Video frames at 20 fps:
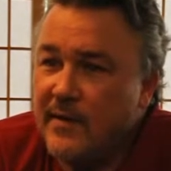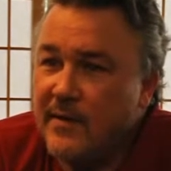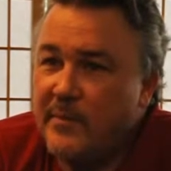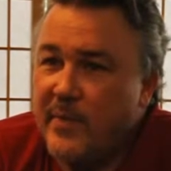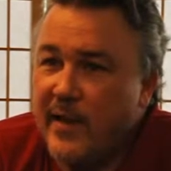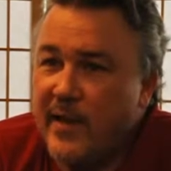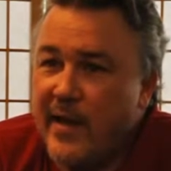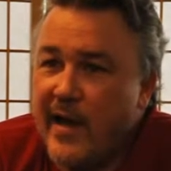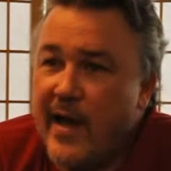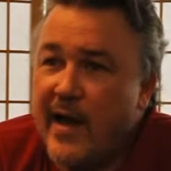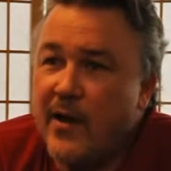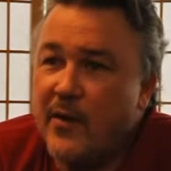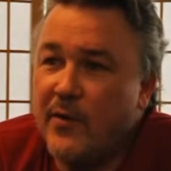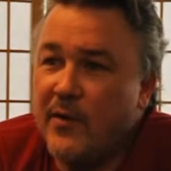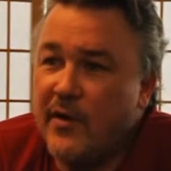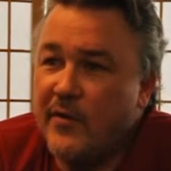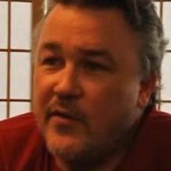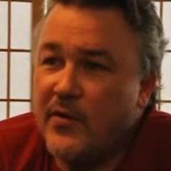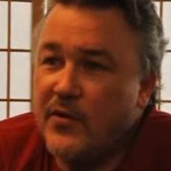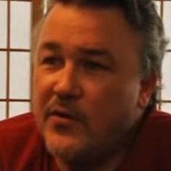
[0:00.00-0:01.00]
But now,
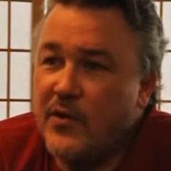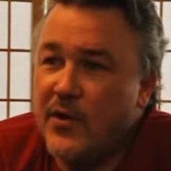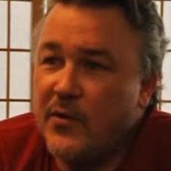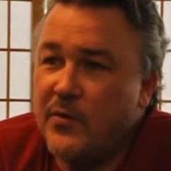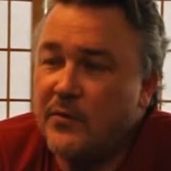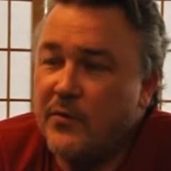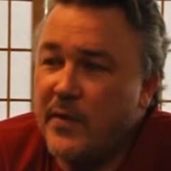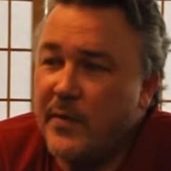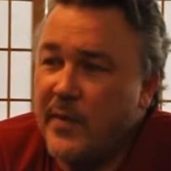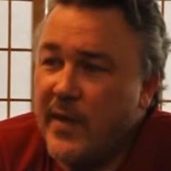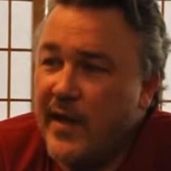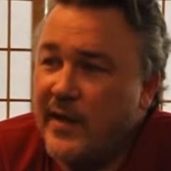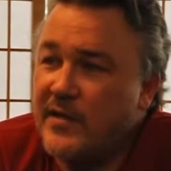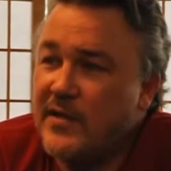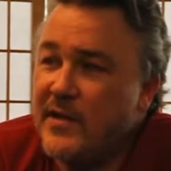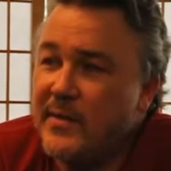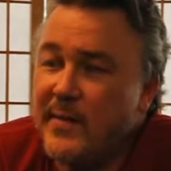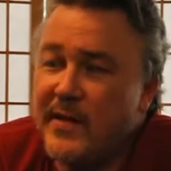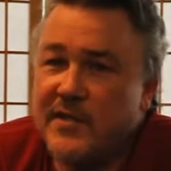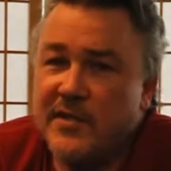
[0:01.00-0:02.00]
if you don't reply to
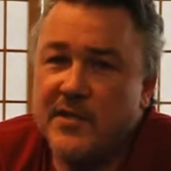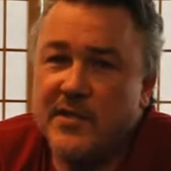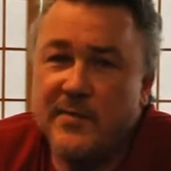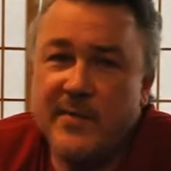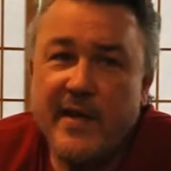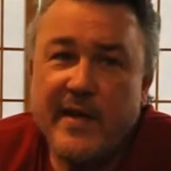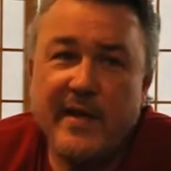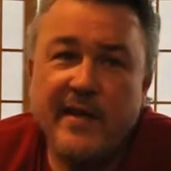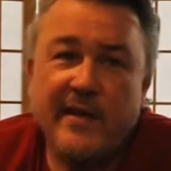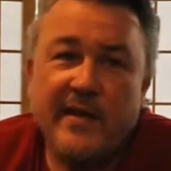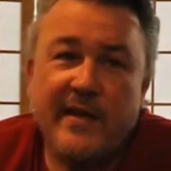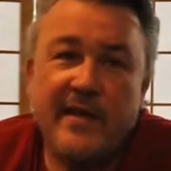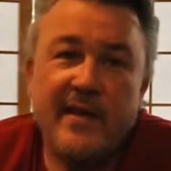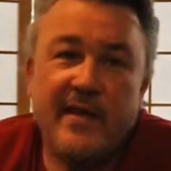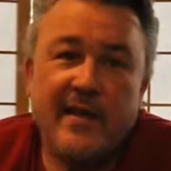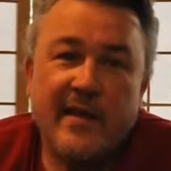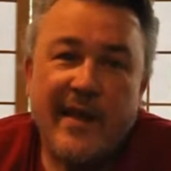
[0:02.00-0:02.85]
the message immediately,